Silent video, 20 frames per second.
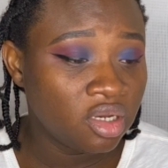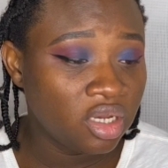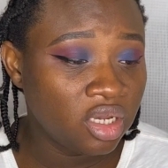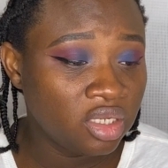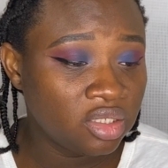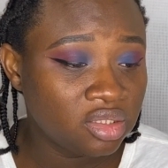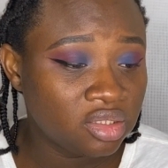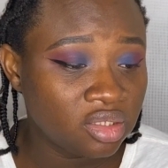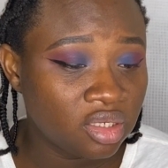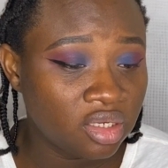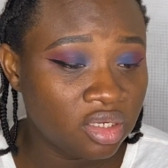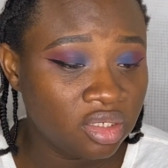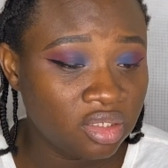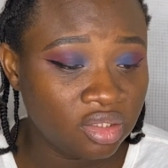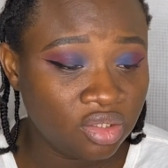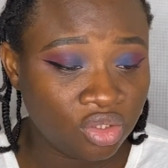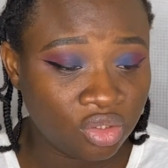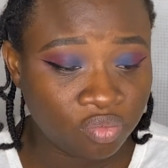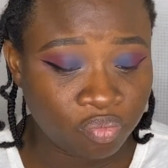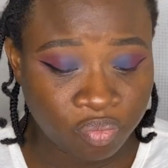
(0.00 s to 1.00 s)
It's
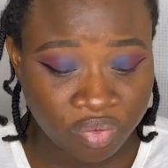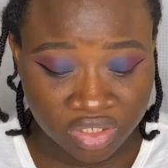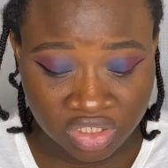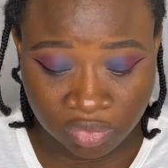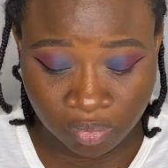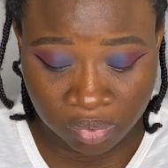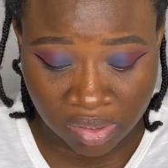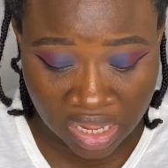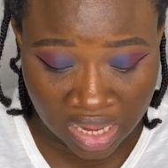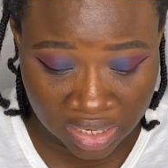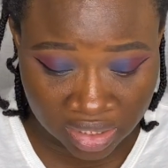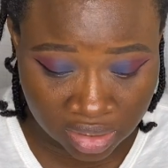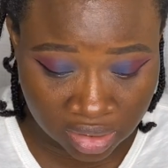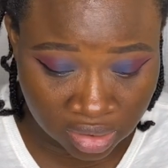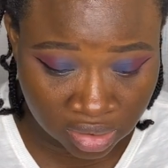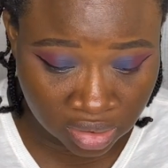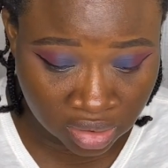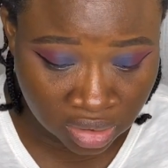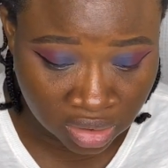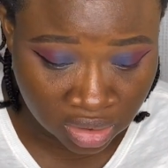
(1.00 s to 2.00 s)
a peach black.
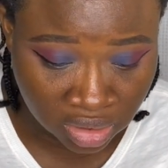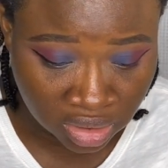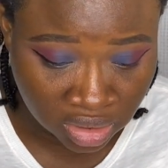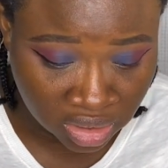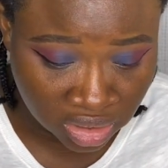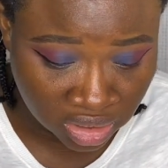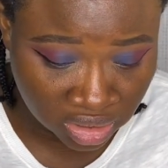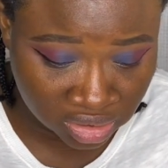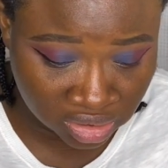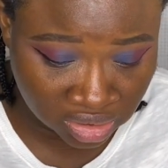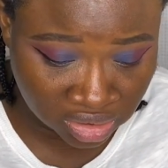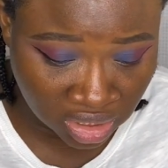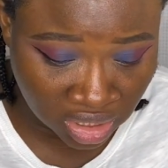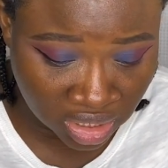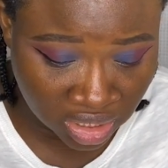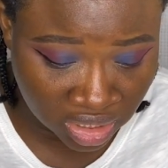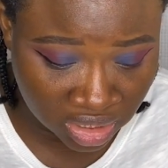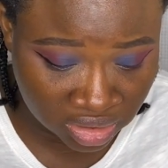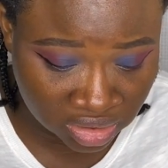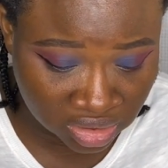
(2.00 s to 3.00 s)
It
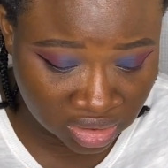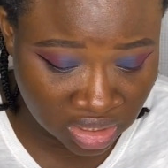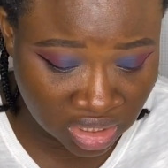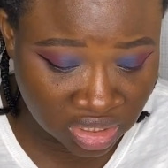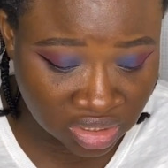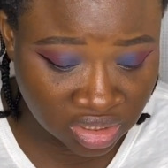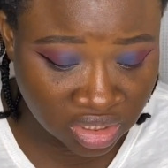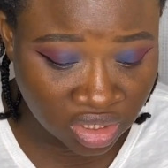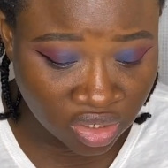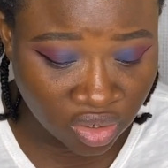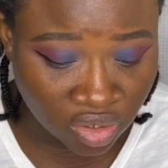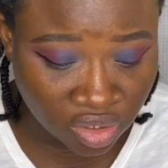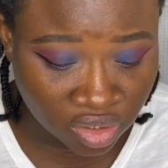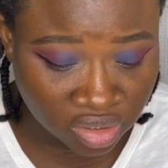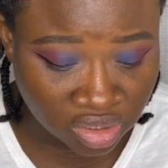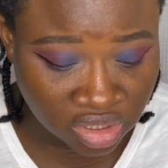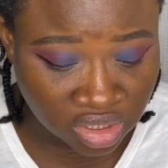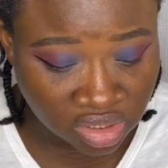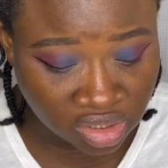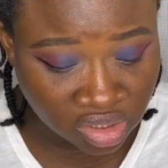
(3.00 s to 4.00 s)
says easy
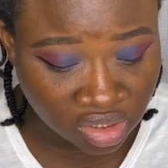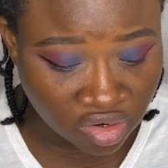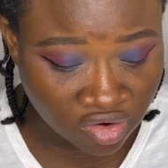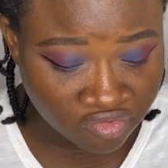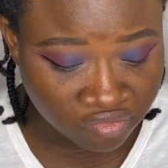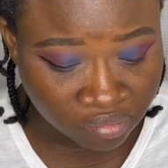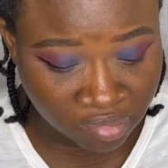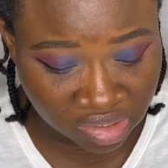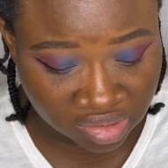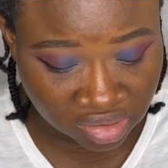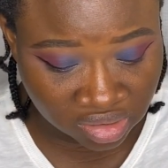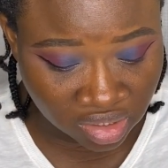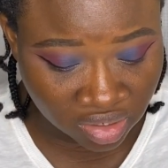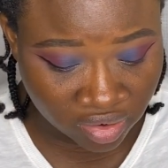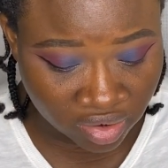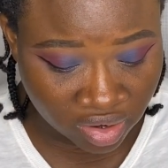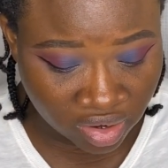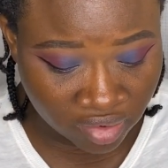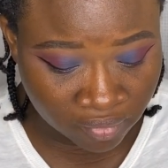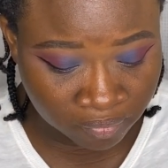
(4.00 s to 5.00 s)
on, easy off
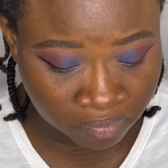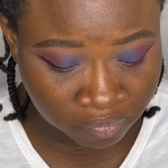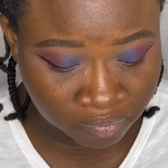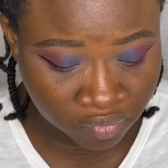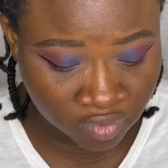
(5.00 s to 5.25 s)
mascara.